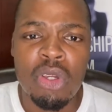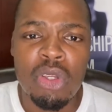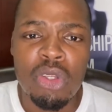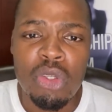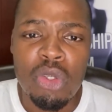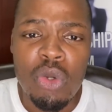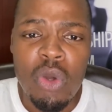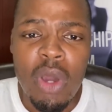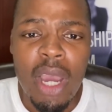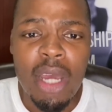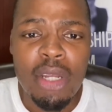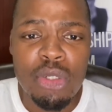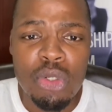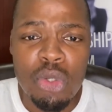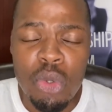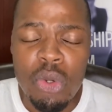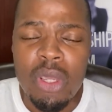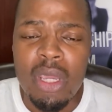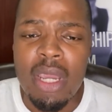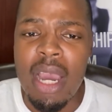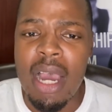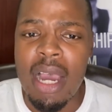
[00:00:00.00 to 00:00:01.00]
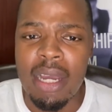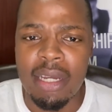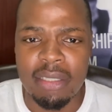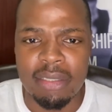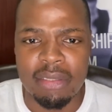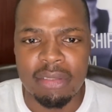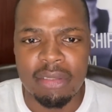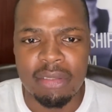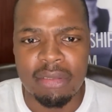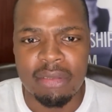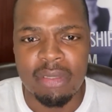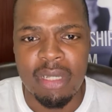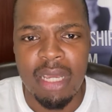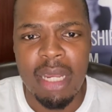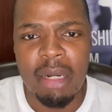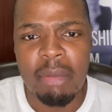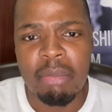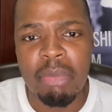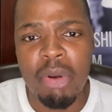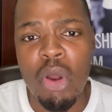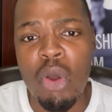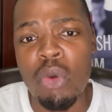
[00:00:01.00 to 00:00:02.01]
You are too young
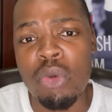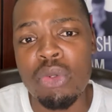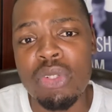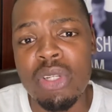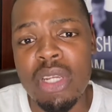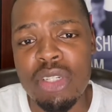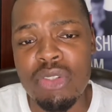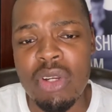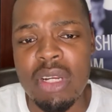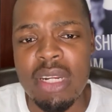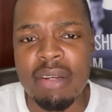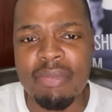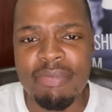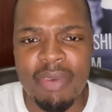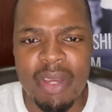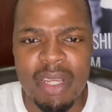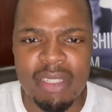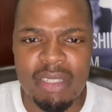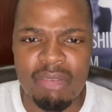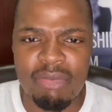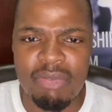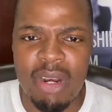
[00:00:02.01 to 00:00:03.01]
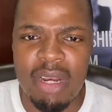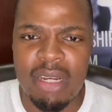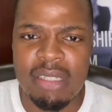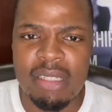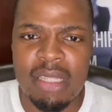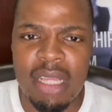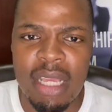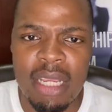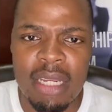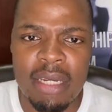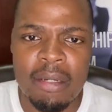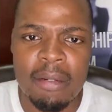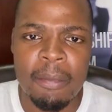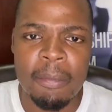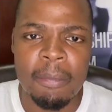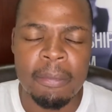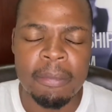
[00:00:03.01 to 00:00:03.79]
and broke to actually invest in real estate.